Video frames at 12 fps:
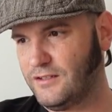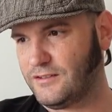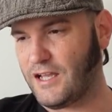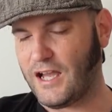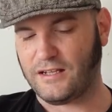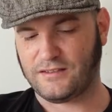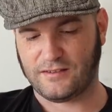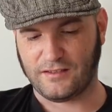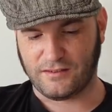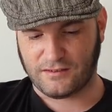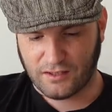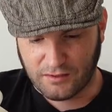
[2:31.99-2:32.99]

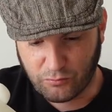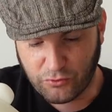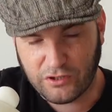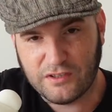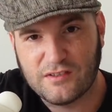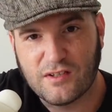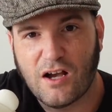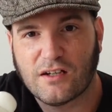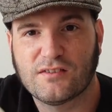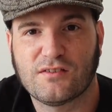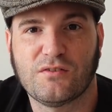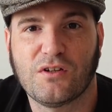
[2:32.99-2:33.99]
It really
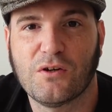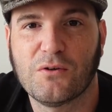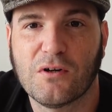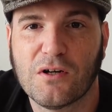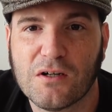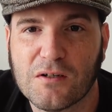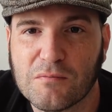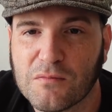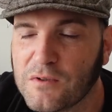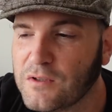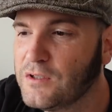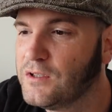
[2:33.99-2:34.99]
sucks,
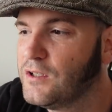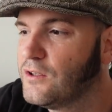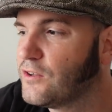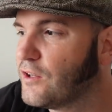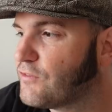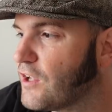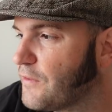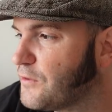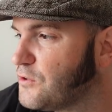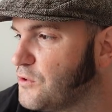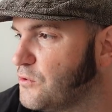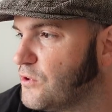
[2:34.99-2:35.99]
They've got the
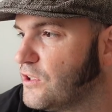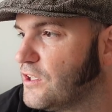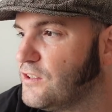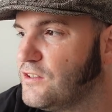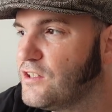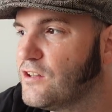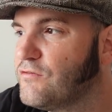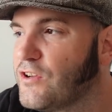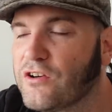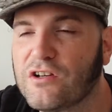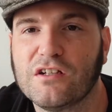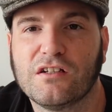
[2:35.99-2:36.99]
new India
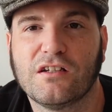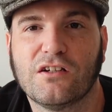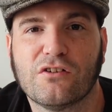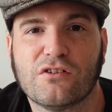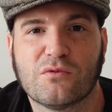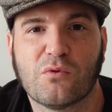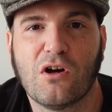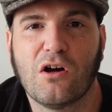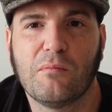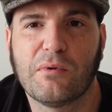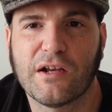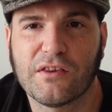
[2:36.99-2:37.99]
variant here as
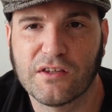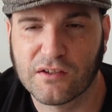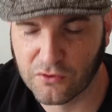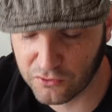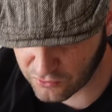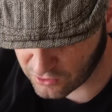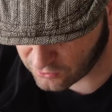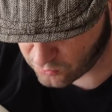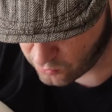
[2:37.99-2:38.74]
well, but I think those are all in